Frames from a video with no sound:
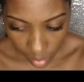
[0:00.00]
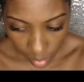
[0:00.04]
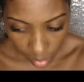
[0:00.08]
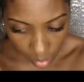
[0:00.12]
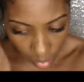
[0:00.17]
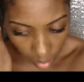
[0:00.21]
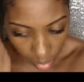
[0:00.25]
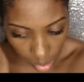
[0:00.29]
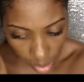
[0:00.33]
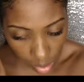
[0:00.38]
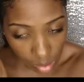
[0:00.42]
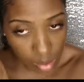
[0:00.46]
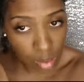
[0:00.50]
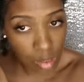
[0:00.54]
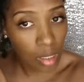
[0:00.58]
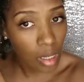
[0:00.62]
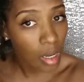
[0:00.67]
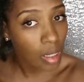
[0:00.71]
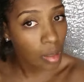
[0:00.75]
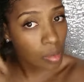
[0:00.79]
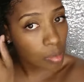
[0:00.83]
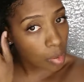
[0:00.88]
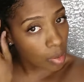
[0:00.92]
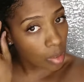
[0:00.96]
as you can see, I
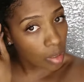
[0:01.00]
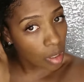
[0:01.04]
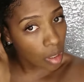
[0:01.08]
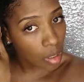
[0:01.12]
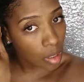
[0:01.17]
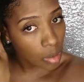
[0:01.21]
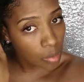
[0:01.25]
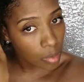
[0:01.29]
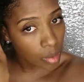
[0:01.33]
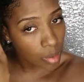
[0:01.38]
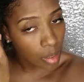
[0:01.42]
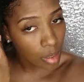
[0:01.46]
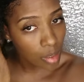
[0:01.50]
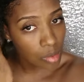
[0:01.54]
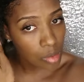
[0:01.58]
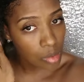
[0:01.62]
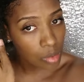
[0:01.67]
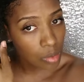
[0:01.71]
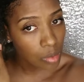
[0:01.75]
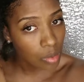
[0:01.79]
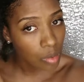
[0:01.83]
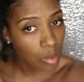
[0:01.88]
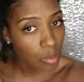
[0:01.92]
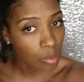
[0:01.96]
didn't put it all the way down
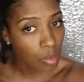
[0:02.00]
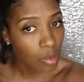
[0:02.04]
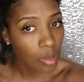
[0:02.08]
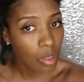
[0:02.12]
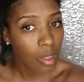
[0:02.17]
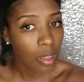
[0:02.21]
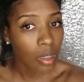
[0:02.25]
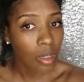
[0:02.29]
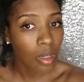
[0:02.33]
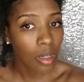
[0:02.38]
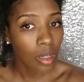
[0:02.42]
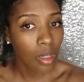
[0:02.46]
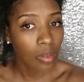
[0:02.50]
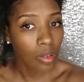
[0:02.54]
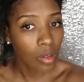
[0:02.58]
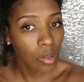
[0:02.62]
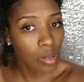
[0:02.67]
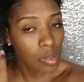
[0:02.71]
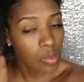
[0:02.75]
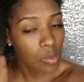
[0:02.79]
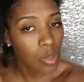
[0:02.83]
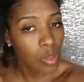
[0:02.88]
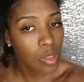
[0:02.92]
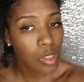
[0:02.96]
to the root of the hair. I
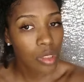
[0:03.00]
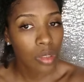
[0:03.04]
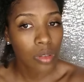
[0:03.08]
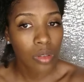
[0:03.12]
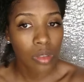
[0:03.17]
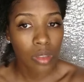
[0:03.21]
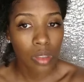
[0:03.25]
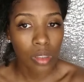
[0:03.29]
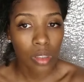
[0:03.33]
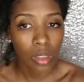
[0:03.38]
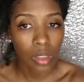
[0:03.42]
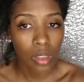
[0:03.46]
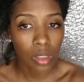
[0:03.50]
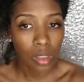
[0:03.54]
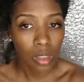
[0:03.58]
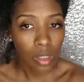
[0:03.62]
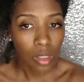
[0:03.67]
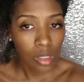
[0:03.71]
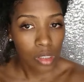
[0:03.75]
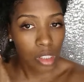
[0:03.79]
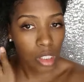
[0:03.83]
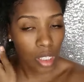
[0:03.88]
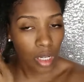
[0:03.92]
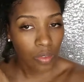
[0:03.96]
focused more so on the
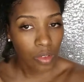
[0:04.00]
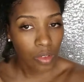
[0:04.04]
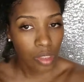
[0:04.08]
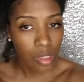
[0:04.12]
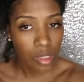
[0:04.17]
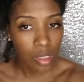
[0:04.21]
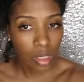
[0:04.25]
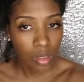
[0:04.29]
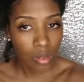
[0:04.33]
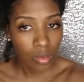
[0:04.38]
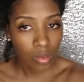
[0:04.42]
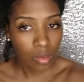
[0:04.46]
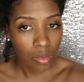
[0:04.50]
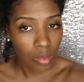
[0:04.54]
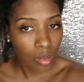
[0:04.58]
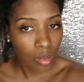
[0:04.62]
shaft itself,